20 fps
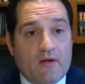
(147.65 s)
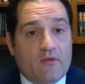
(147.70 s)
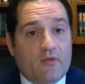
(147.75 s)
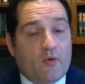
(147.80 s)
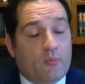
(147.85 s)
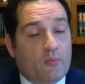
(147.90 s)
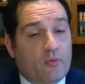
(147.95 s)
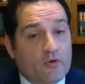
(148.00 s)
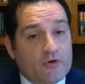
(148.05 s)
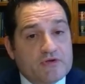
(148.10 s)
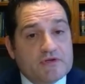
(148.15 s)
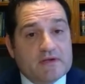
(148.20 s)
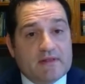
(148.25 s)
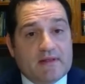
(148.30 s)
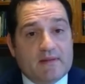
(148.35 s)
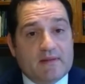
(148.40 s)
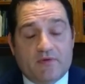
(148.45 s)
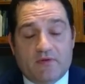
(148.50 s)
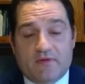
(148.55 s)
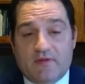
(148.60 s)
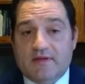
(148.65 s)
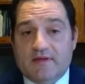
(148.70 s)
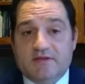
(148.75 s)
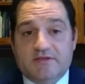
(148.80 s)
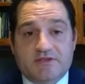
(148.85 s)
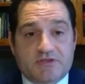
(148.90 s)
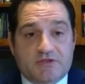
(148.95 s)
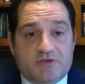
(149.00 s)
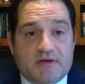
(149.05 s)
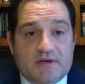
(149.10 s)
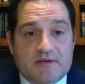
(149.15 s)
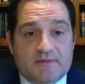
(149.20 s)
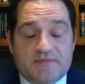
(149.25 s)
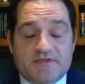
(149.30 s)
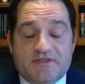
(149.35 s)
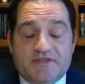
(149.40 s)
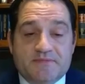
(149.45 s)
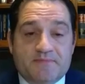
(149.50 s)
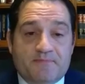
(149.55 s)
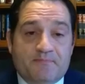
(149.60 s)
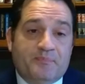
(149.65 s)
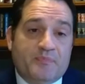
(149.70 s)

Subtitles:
They're pushing them to the extremes.